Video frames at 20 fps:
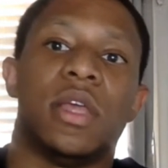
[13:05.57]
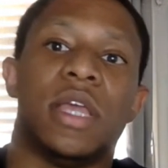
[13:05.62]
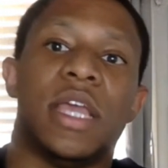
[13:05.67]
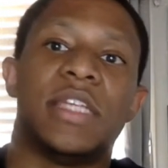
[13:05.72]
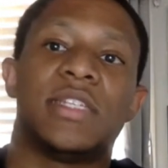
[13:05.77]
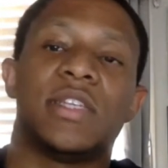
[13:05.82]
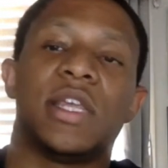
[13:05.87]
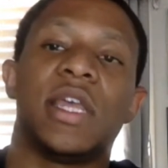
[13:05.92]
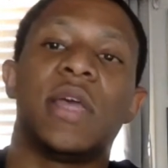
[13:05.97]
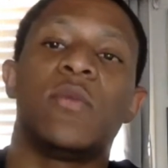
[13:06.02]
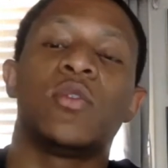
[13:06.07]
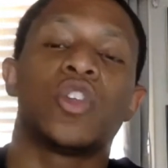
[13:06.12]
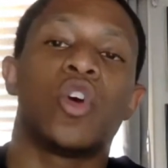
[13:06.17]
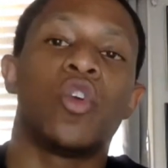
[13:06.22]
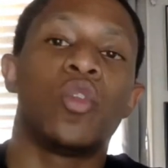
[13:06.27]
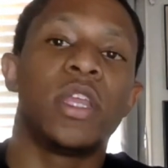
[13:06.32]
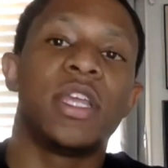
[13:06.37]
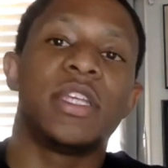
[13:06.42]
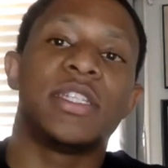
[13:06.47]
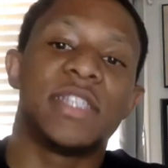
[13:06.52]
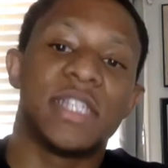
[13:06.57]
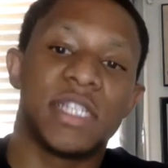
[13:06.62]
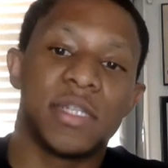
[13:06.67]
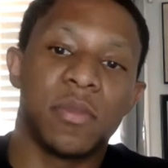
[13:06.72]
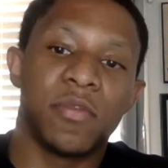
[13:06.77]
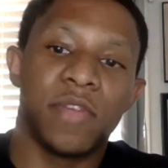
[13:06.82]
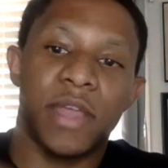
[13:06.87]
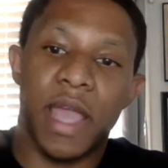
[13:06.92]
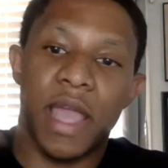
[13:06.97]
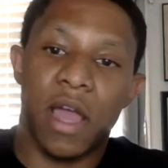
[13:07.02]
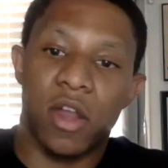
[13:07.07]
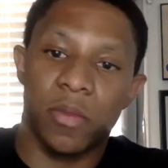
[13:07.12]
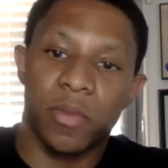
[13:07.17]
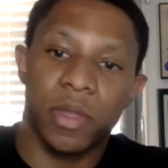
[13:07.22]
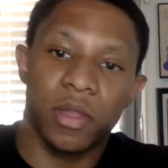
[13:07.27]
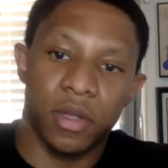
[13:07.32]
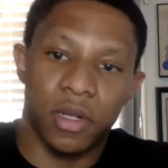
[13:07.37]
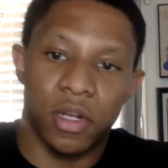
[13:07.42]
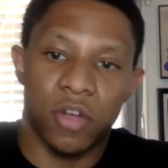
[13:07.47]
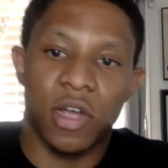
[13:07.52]
it's, it was only a system of
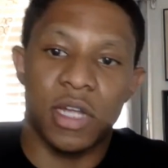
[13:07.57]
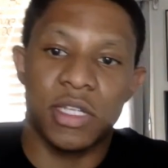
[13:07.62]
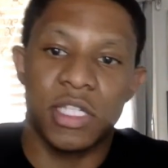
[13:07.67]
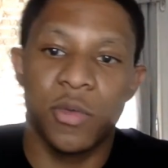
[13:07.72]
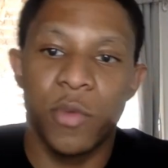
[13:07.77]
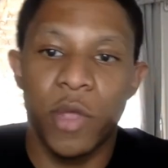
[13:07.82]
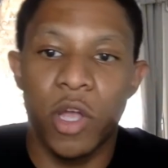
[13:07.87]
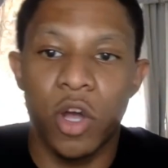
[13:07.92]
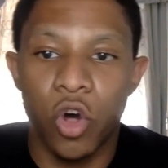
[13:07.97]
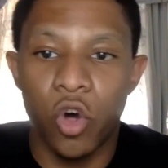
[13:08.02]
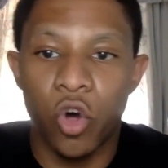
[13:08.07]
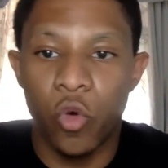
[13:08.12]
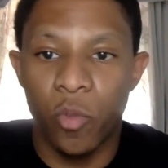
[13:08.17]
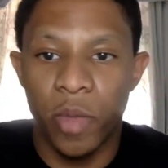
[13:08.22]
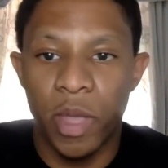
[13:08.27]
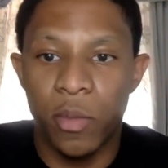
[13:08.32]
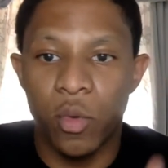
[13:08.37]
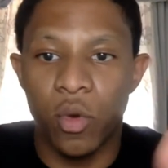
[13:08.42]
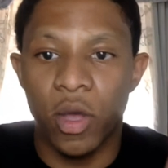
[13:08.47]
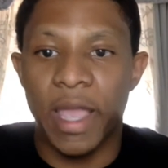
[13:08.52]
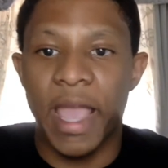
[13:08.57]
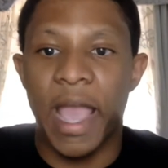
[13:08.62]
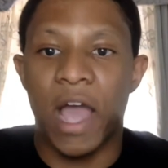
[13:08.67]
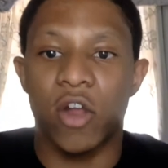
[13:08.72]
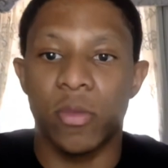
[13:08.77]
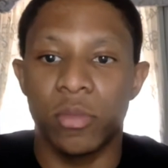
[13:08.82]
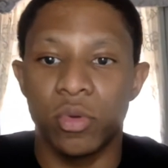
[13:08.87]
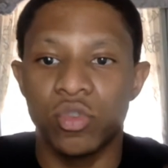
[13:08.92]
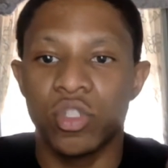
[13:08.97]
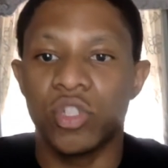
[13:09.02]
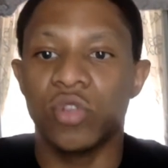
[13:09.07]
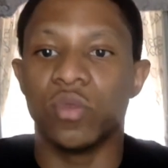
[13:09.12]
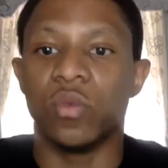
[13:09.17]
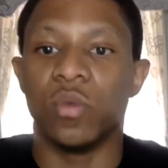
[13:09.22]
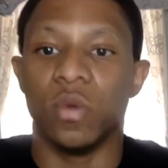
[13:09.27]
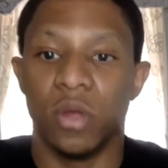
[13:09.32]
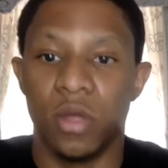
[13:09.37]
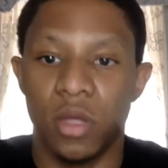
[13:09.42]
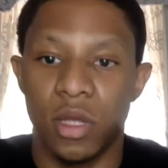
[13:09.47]
accountability and a criteria to hold people accountable to.